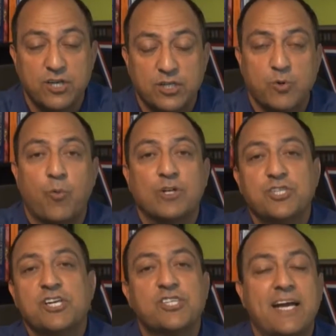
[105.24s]
So I want
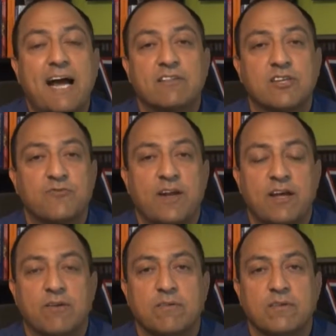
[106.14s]
you to check out this
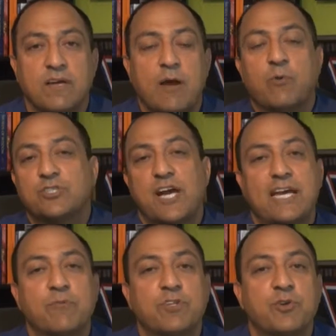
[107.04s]
video, and we'll check
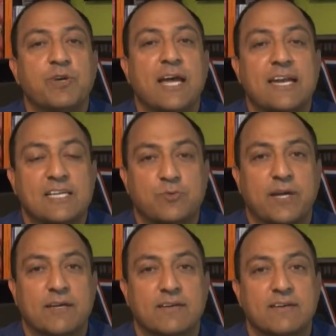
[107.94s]
in with you again next
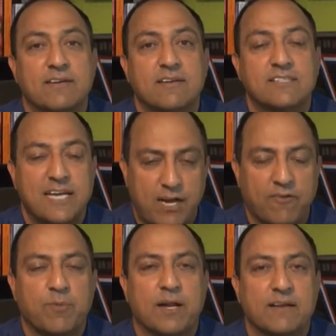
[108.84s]
week. Take care,
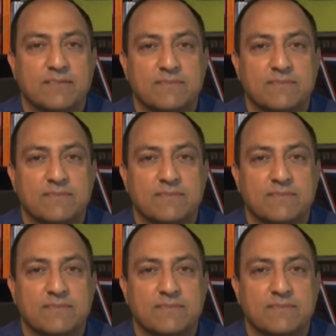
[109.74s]
everybody.